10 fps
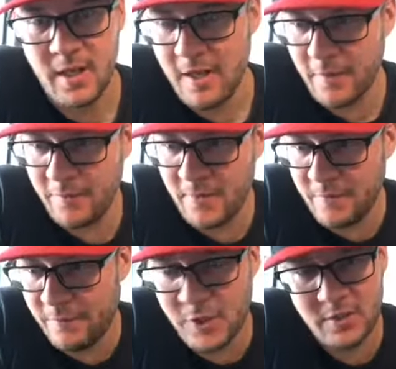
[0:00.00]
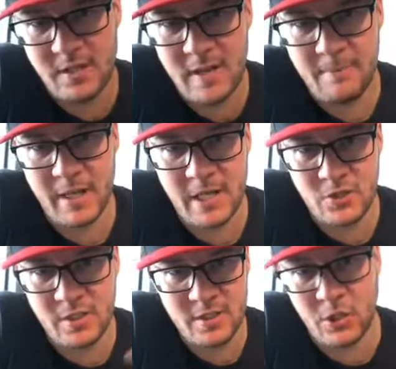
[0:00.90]
If the first lap my
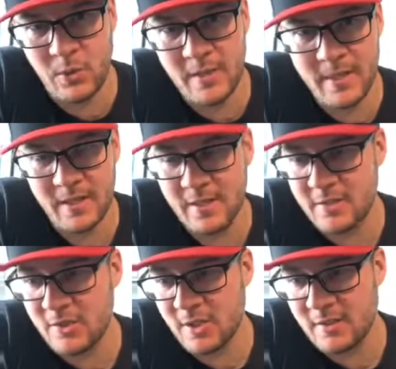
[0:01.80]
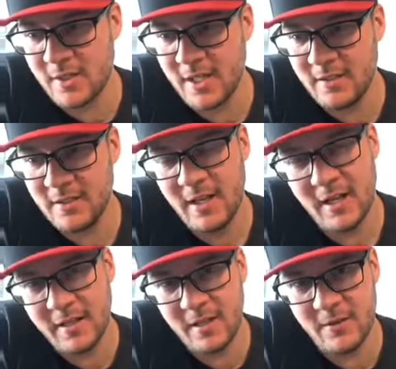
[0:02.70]
engine is screaming and it's just right,
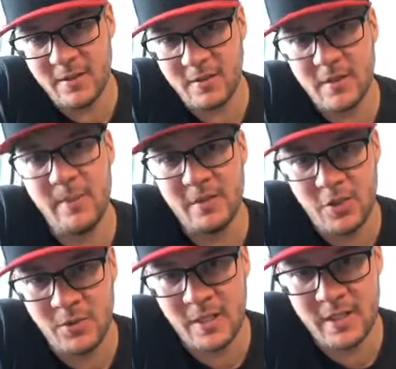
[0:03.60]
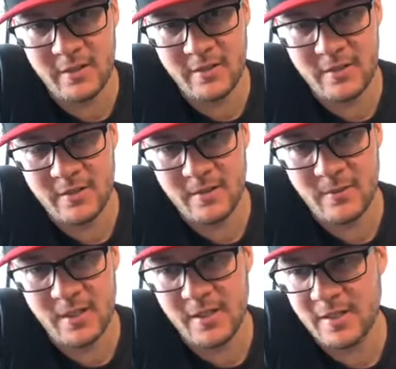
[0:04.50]
I know it's going to be too lean
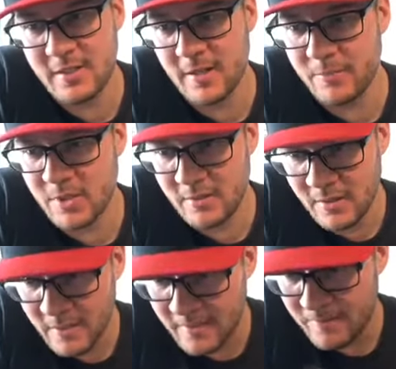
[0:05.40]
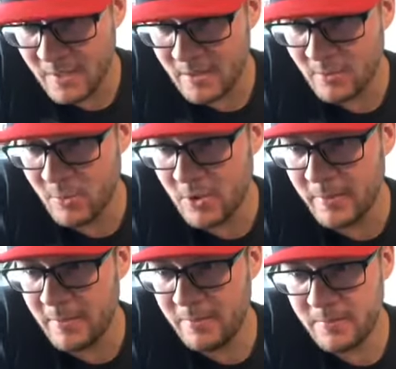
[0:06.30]
when it heats up. So in the
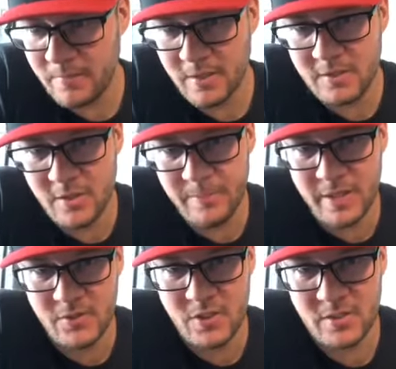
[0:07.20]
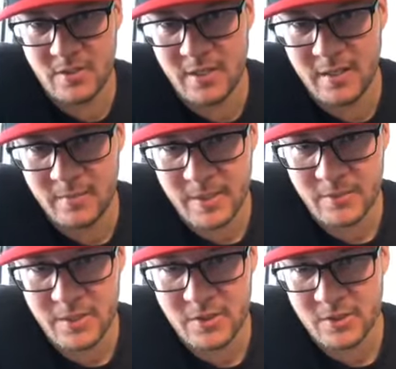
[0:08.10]
warm-up, the top end just a tiny bit
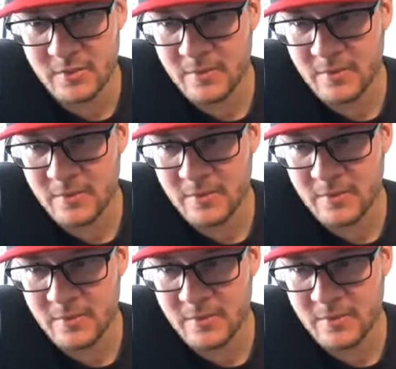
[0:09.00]
rich.